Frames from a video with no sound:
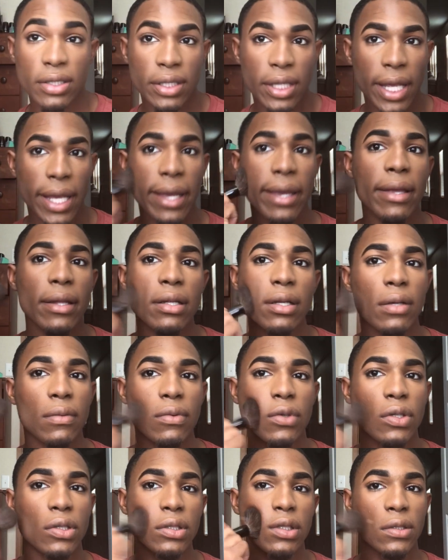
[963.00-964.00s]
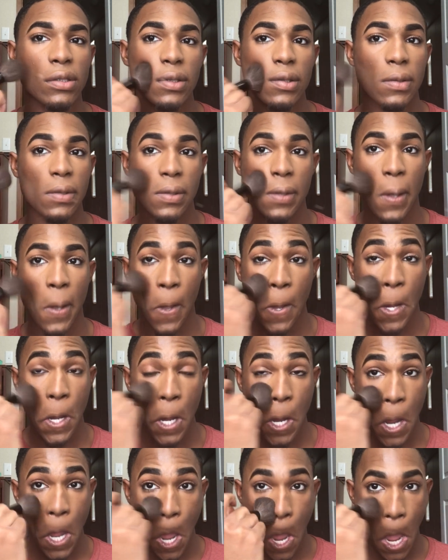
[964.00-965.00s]
That I'm gonna
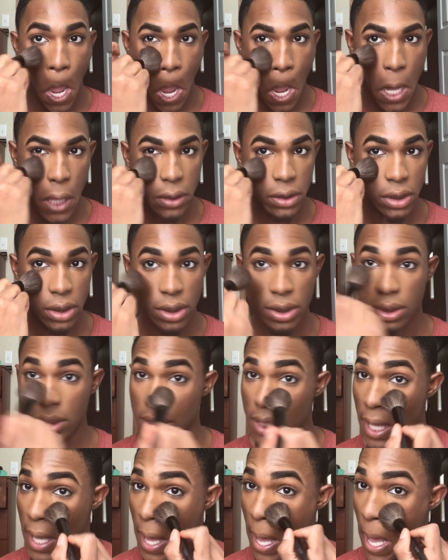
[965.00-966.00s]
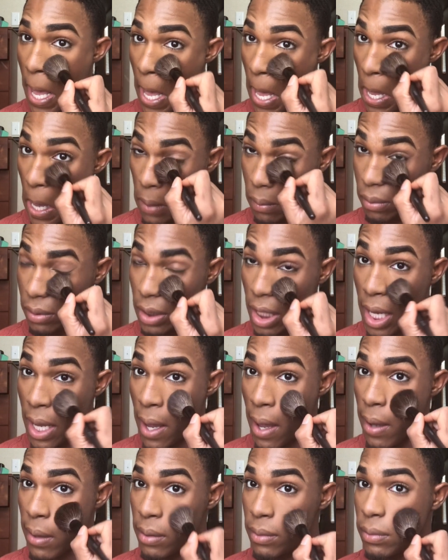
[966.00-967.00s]
just dab,
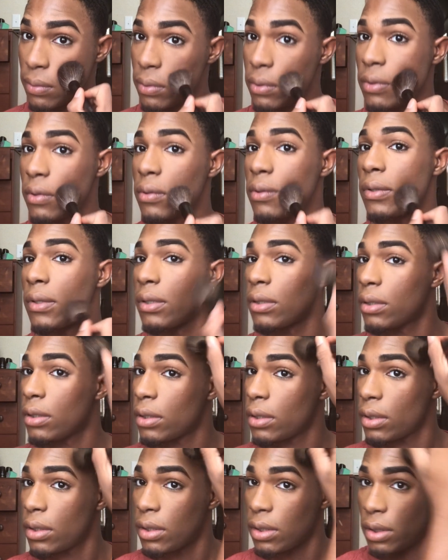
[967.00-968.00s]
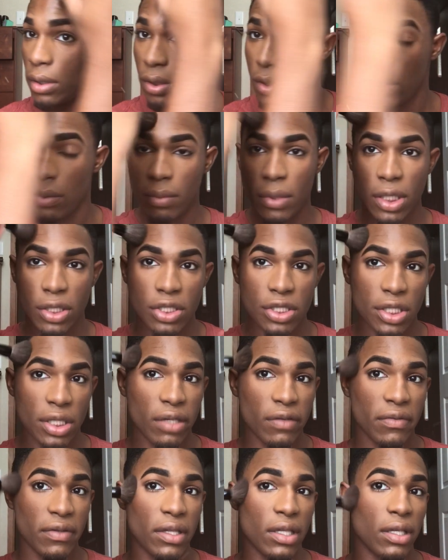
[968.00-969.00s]
dab. Make sure
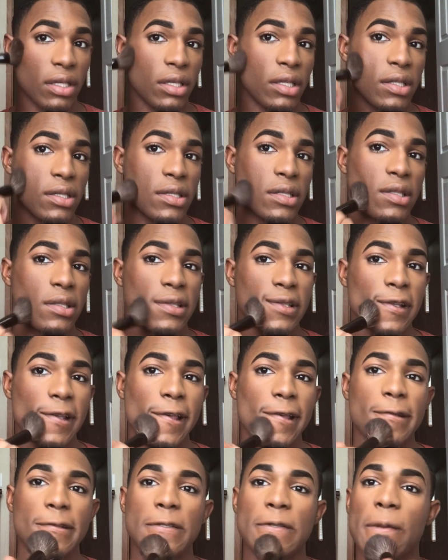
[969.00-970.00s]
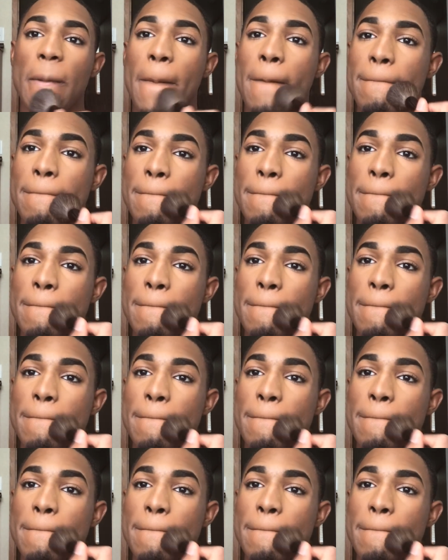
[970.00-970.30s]
everything is set.